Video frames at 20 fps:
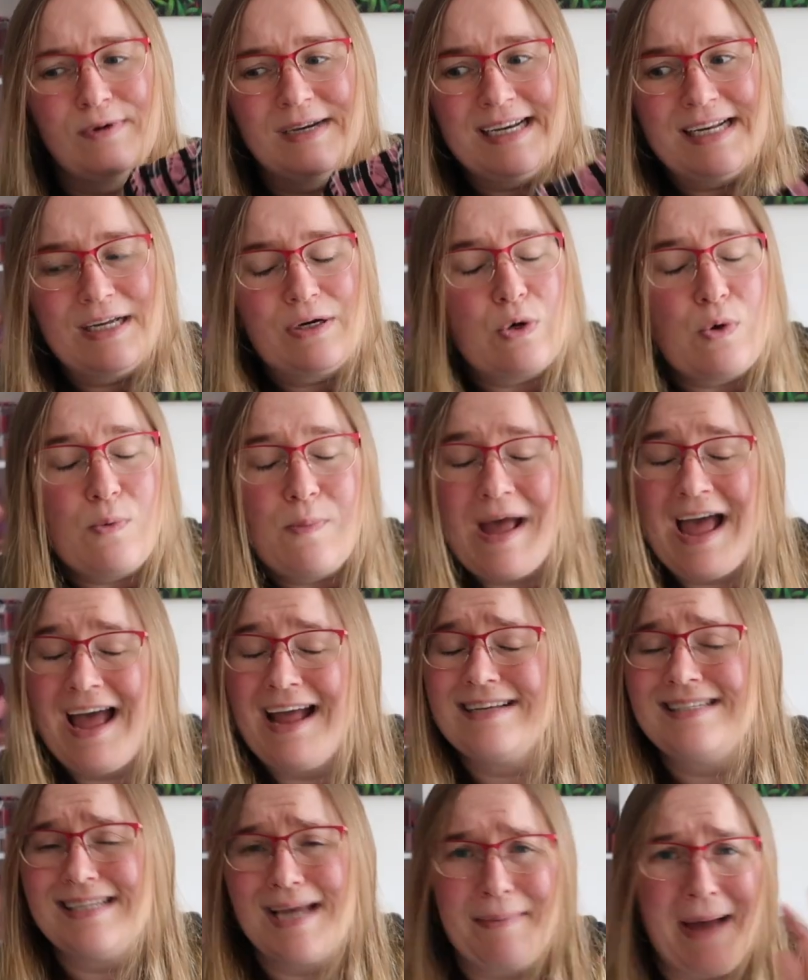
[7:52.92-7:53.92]
really cool
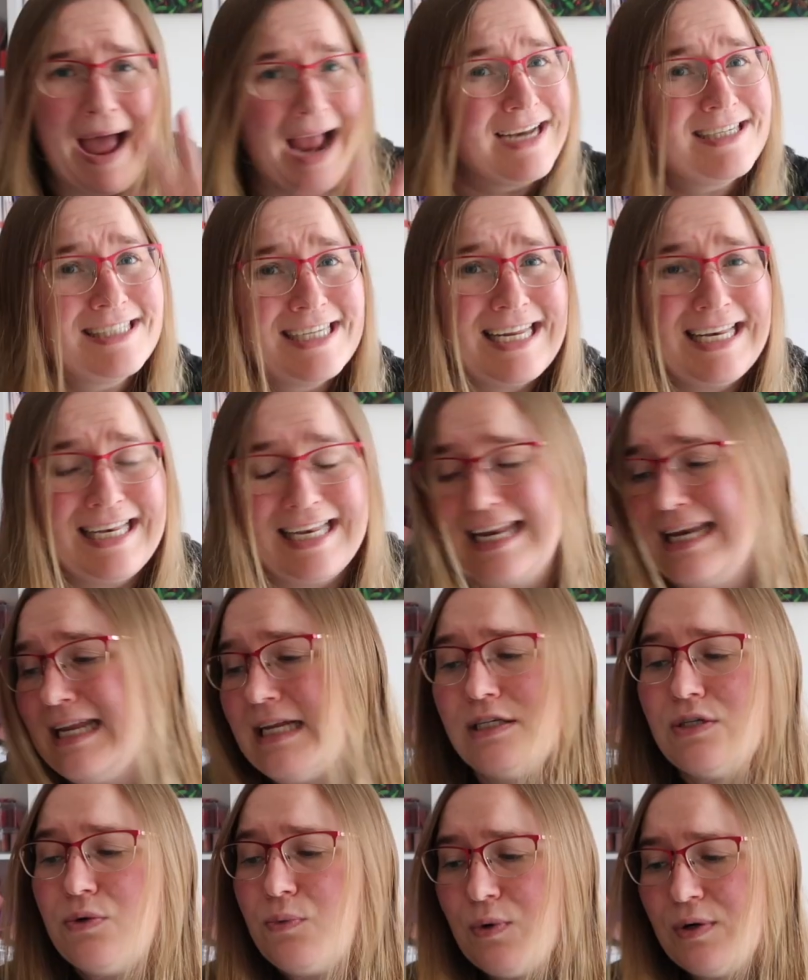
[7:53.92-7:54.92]
pants. I'm actually
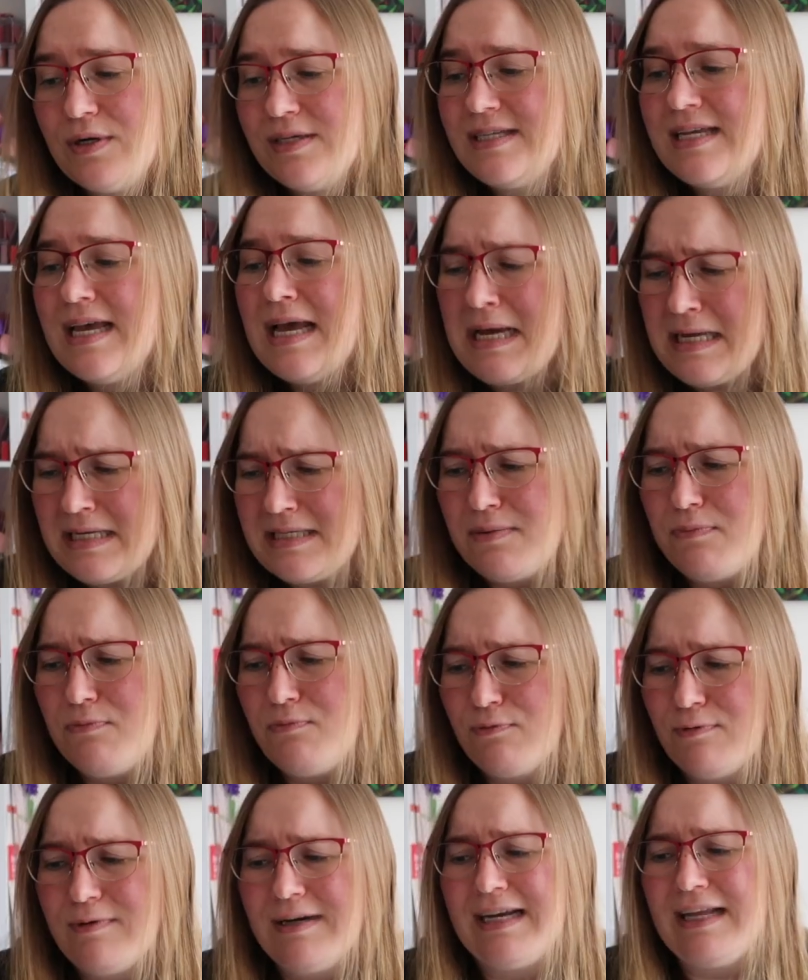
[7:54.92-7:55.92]
leaning towards
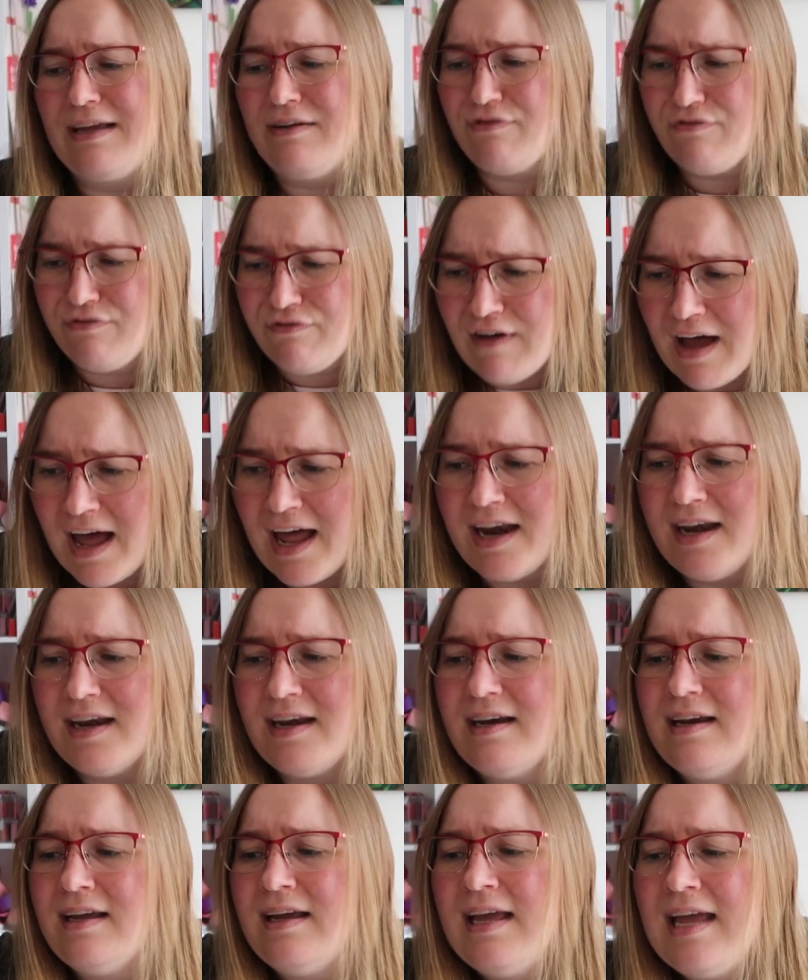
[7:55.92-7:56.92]
some really
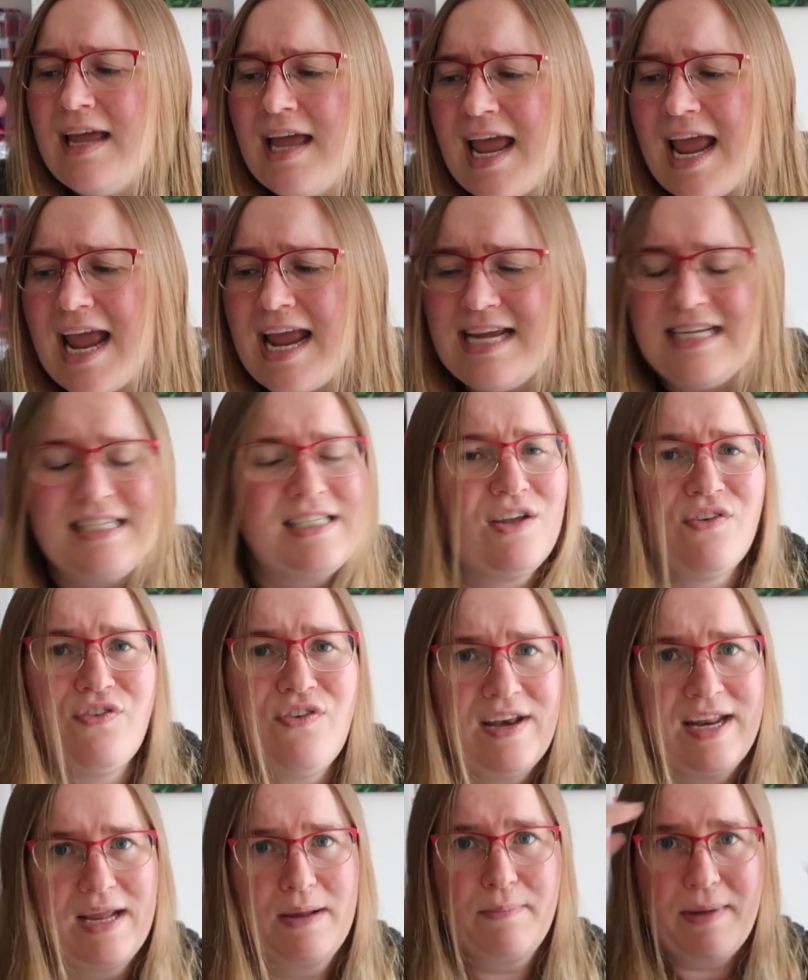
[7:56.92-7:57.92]
fun, easy
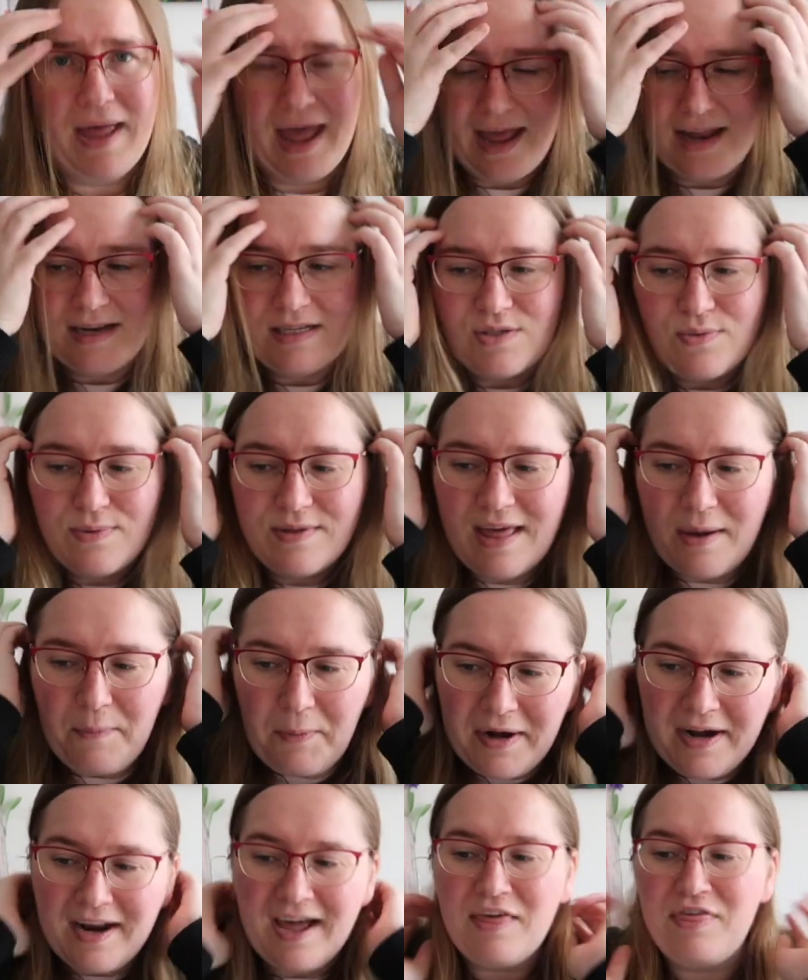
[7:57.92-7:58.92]
fitting pants with that
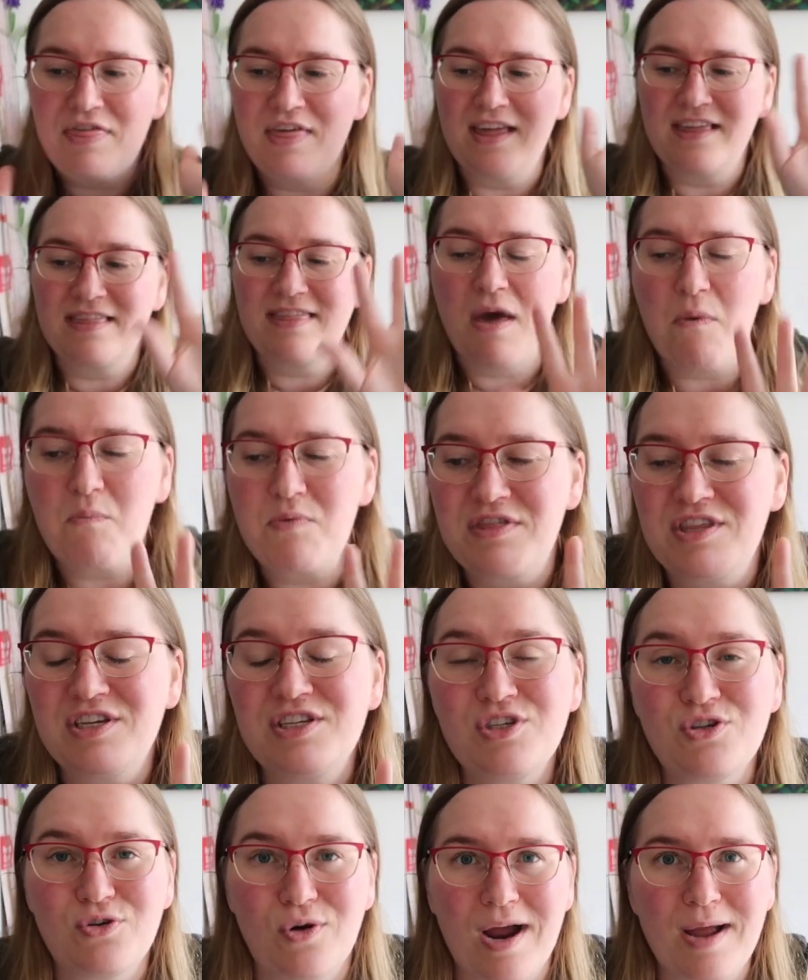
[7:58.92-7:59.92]
one. I think that with the
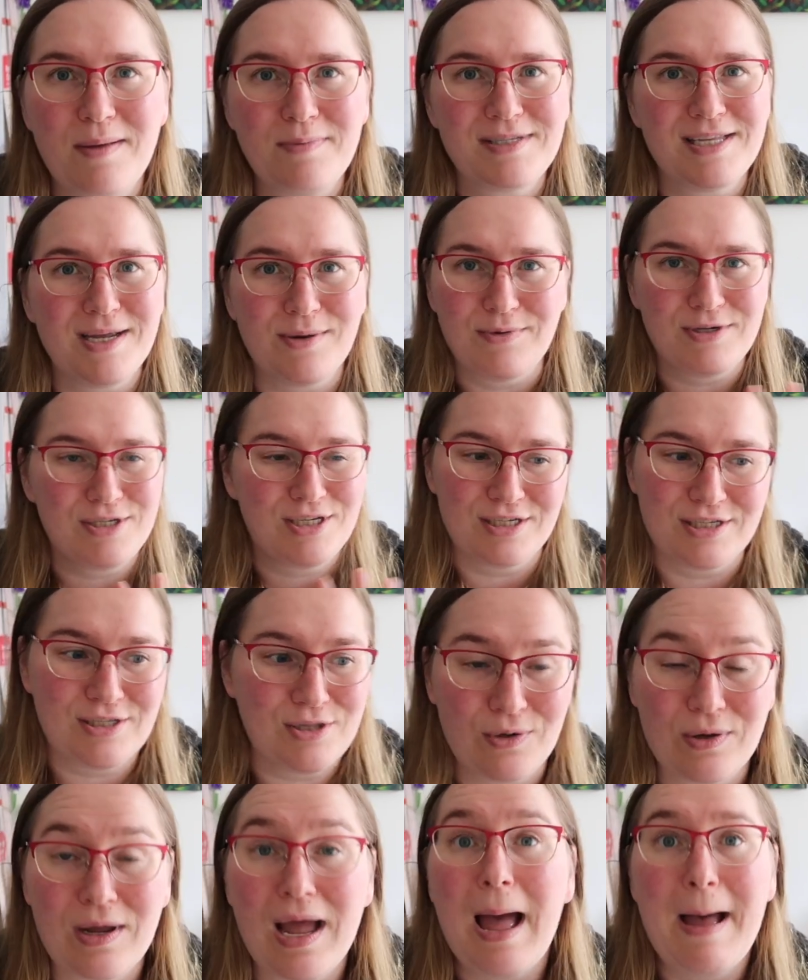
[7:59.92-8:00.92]
stripes, it would just
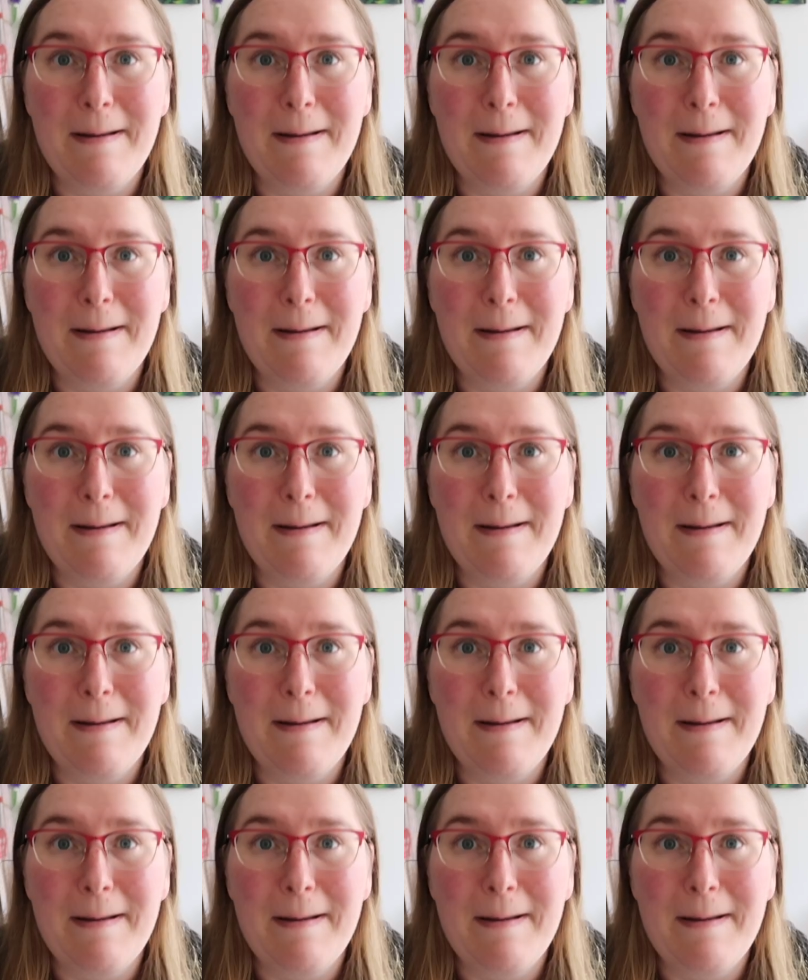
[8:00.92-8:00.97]
look